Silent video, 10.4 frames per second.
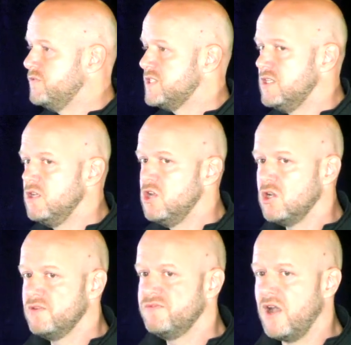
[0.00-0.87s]
seen a
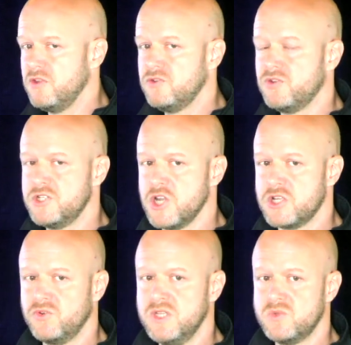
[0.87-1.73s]
lot of other
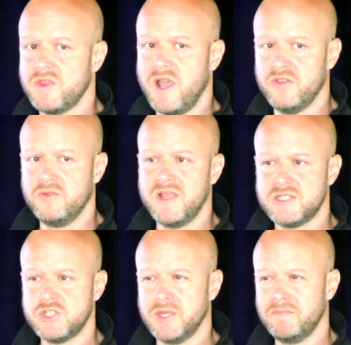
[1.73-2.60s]
trajectories with other
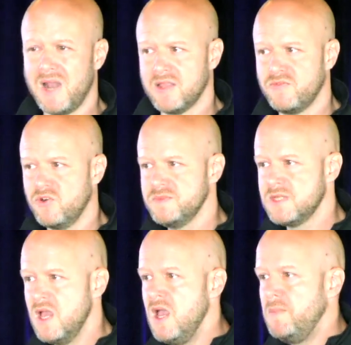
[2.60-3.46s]
messaging
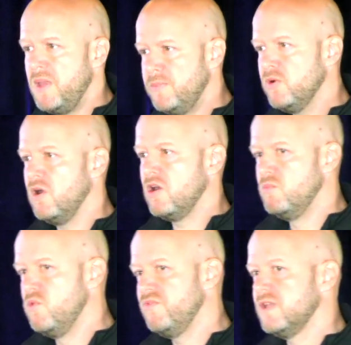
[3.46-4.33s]
platforms. People are
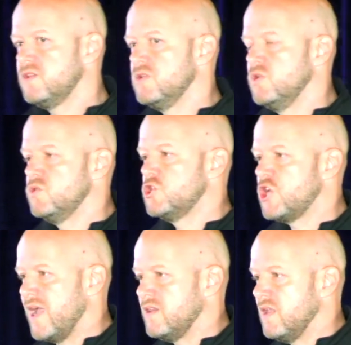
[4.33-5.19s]
moving to
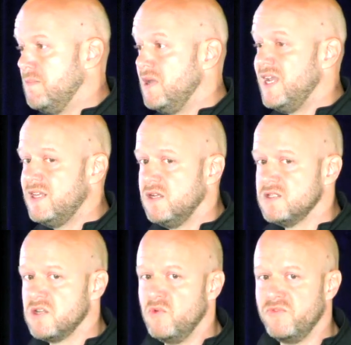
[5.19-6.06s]
chat, and
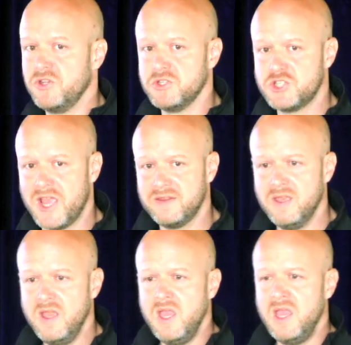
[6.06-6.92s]
millennials are moving to chat.
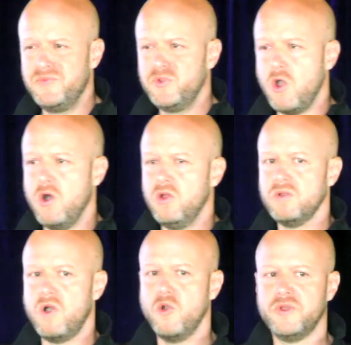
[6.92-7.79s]
If we
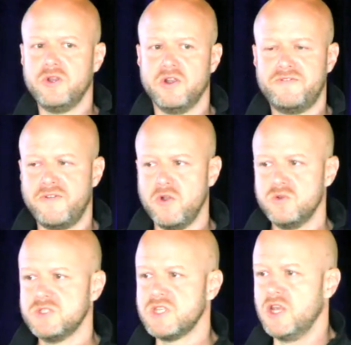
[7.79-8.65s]
all open our
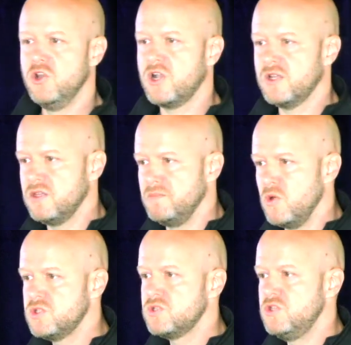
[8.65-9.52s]
phones and look at the
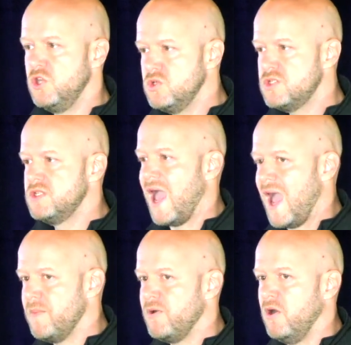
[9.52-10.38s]
most used
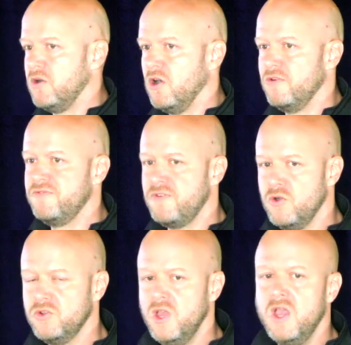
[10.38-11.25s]
app on our
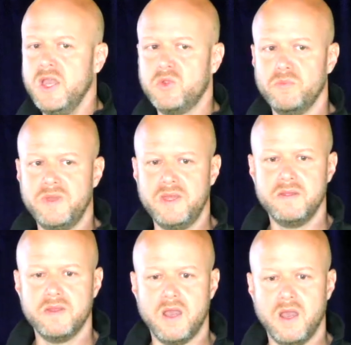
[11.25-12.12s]
phone, it will be
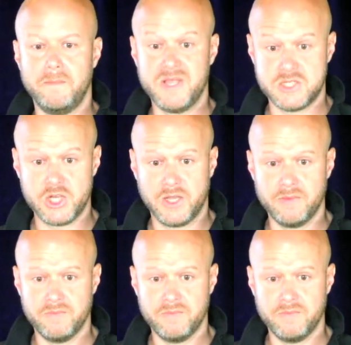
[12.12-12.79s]
messaging,